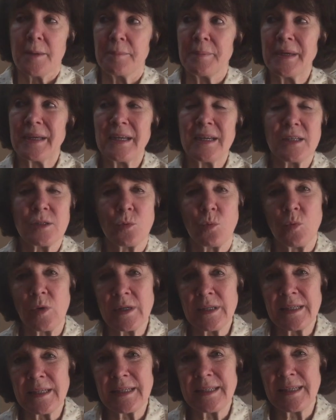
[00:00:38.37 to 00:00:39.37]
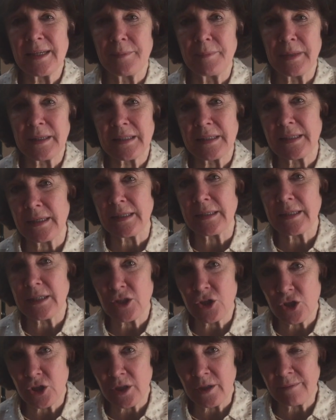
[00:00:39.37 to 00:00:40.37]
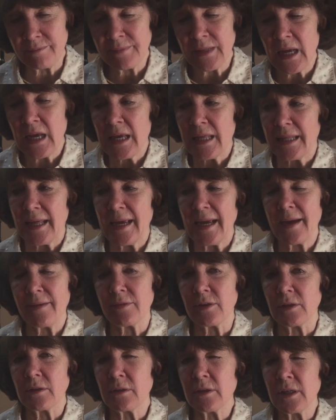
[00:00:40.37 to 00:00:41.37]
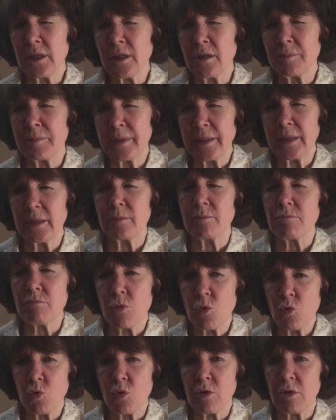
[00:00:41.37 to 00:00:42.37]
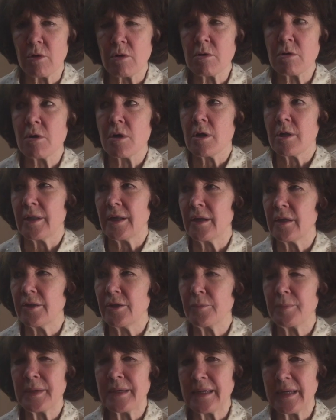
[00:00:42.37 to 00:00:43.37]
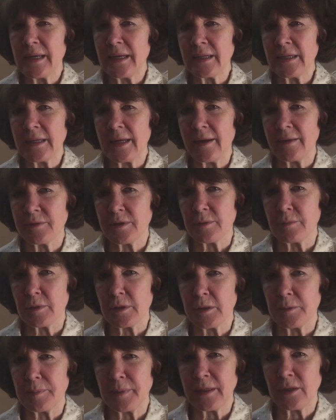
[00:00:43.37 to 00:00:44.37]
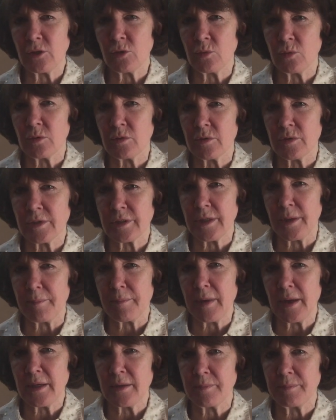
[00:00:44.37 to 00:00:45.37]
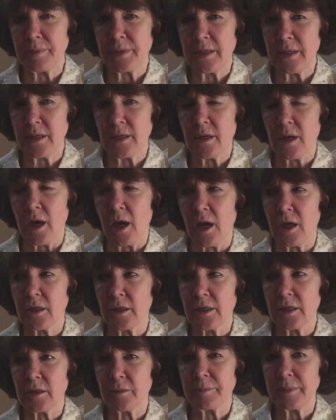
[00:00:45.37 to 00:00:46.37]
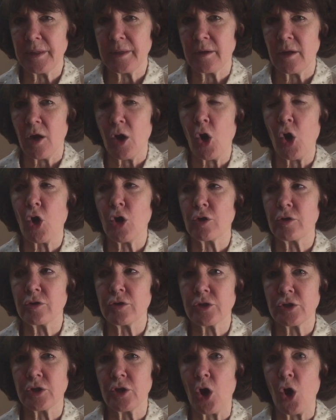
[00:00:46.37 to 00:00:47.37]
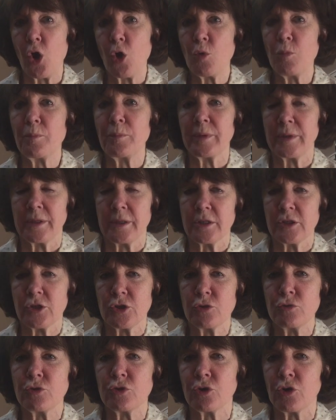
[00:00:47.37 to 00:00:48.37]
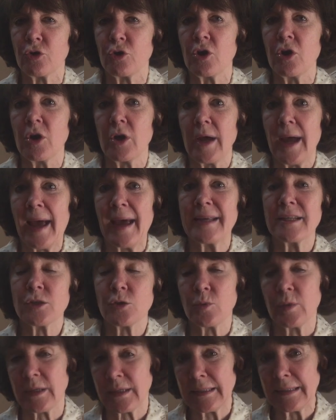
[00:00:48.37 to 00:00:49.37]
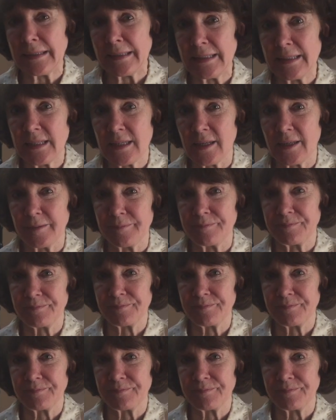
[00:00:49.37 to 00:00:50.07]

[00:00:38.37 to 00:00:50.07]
Because once it's in mixed dentition, they have a little bit more, they're beginning to have some spicules that might be a little bit harder to open the suture as quickly and easily.